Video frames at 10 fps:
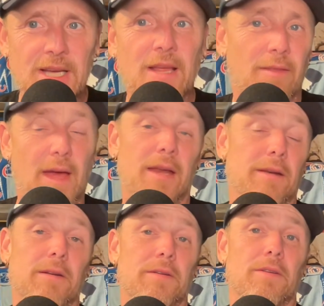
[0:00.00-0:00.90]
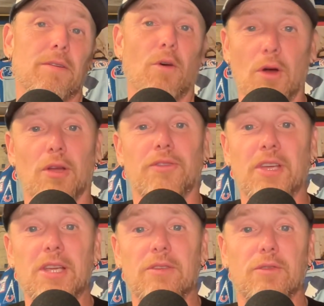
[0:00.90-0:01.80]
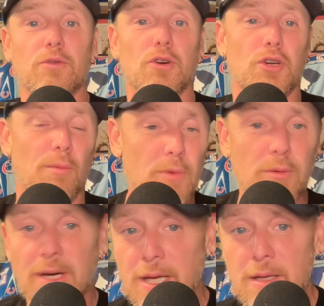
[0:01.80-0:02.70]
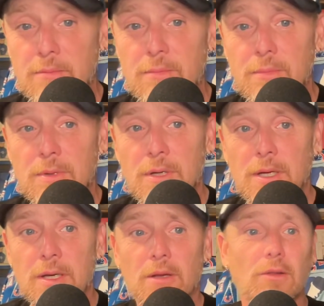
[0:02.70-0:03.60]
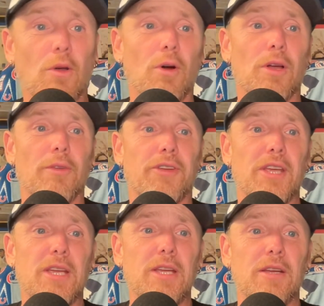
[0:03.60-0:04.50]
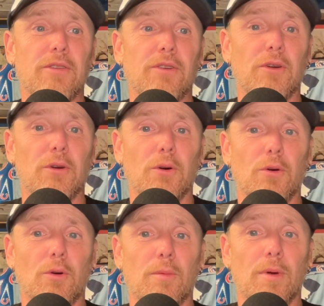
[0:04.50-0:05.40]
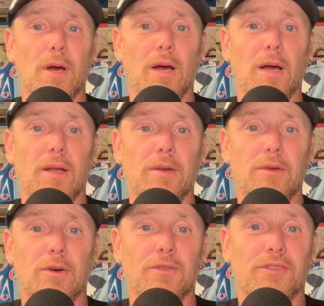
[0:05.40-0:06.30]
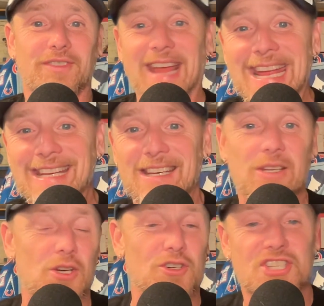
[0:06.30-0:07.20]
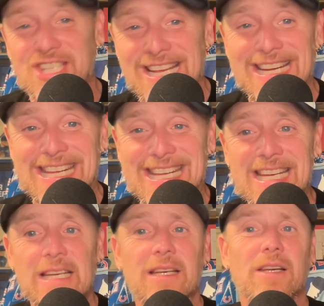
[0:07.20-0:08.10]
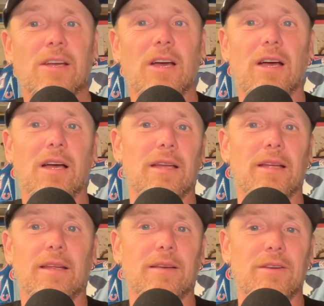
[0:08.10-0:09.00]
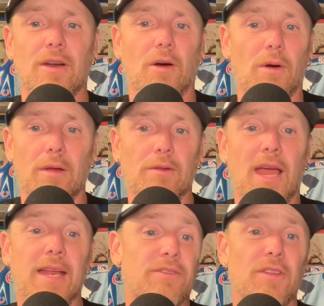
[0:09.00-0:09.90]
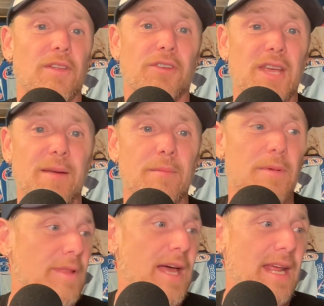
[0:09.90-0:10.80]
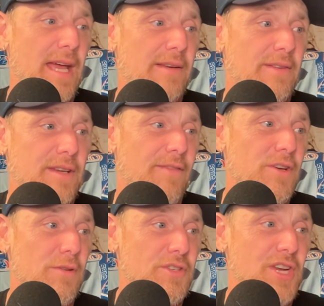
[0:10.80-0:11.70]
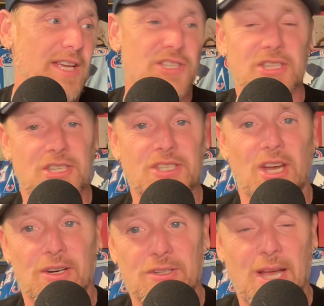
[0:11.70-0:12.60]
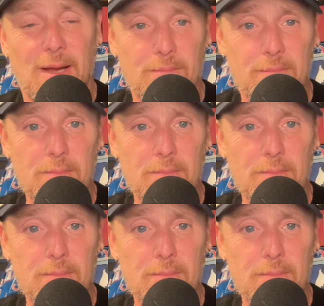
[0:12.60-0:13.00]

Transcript: than loyalty to your community, loyalty to your state, your city, and to the team that had given you the chance this entire time.